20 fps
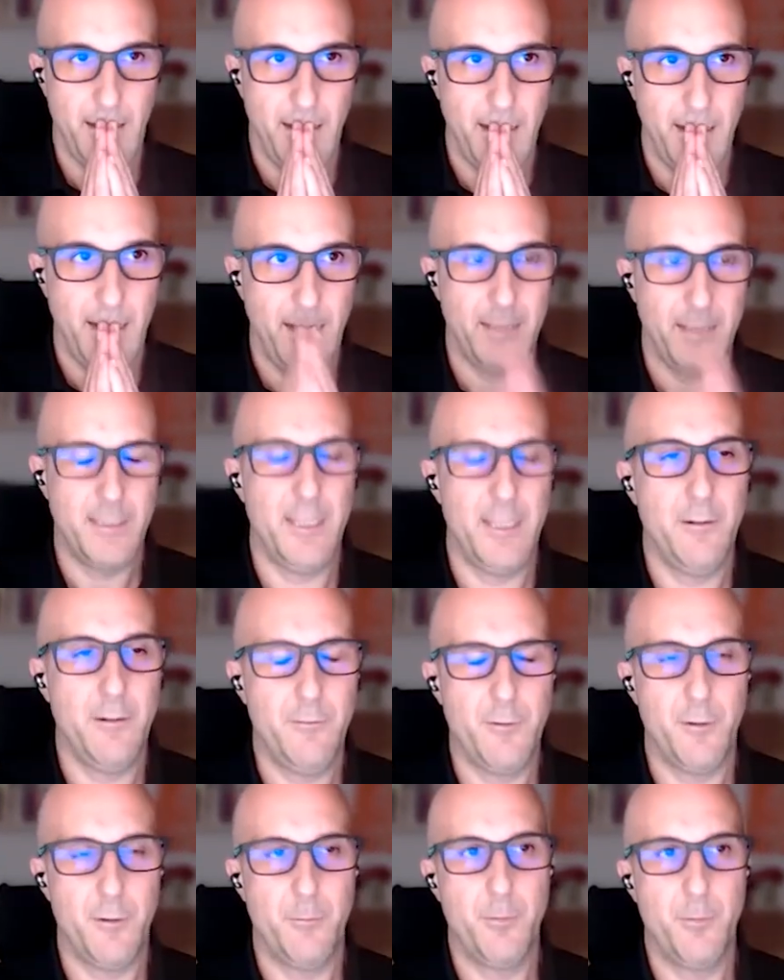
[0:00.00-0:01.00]
At the end
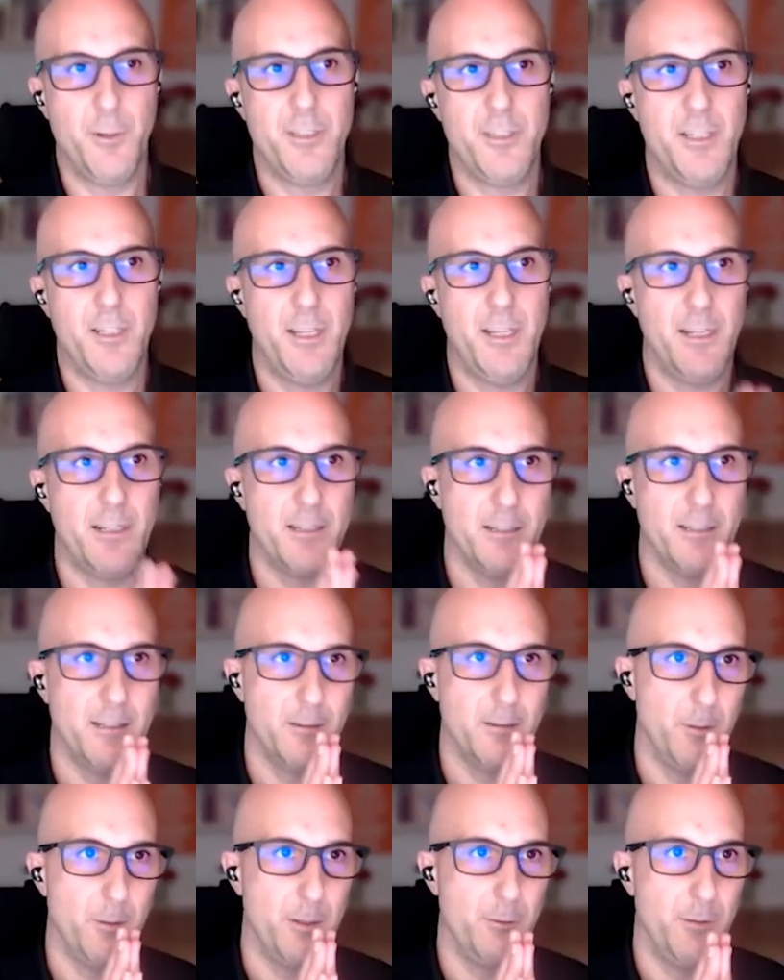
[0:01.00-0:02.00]
of your project,
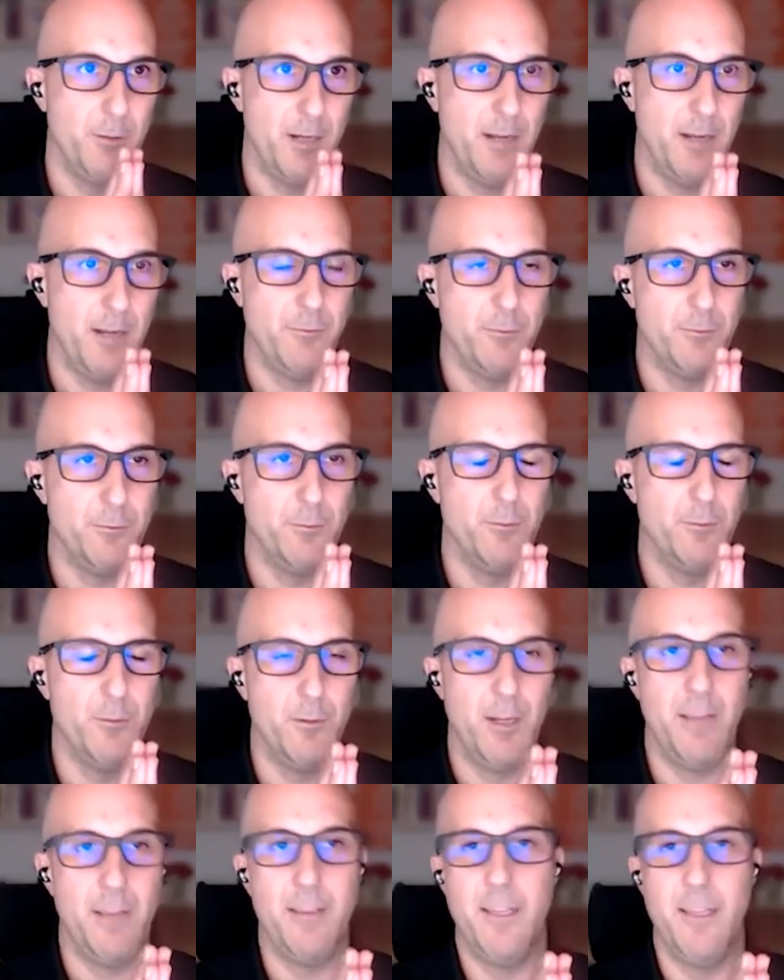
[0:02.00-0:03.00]
what you have
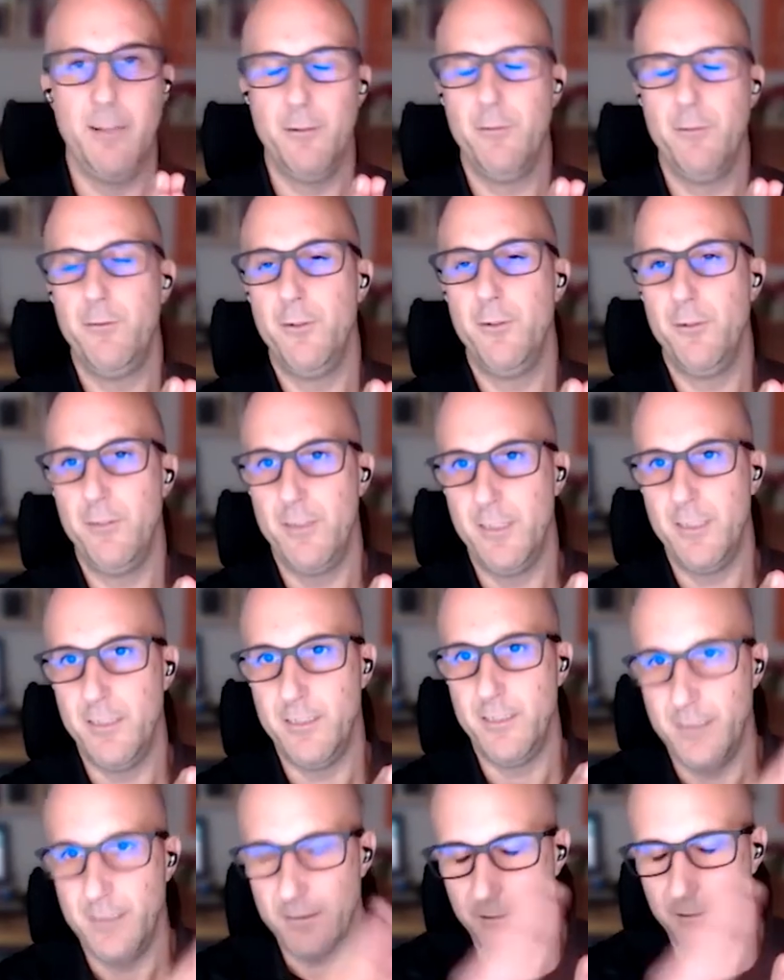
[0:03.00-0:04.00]
to, at the end of
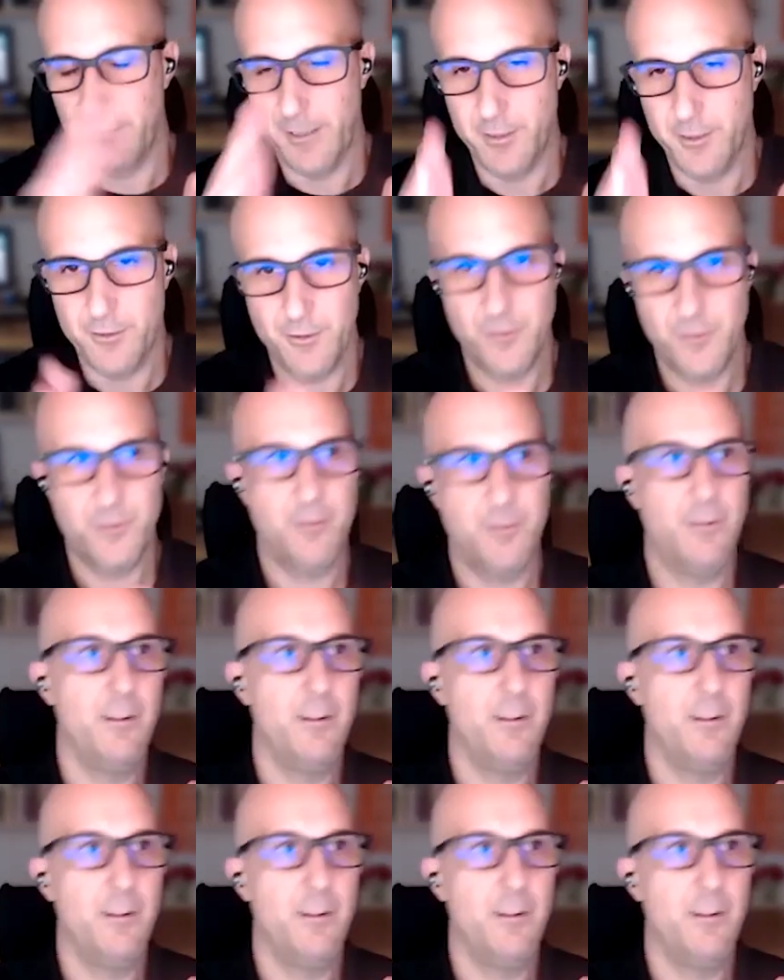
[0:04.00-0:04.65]
this iteration,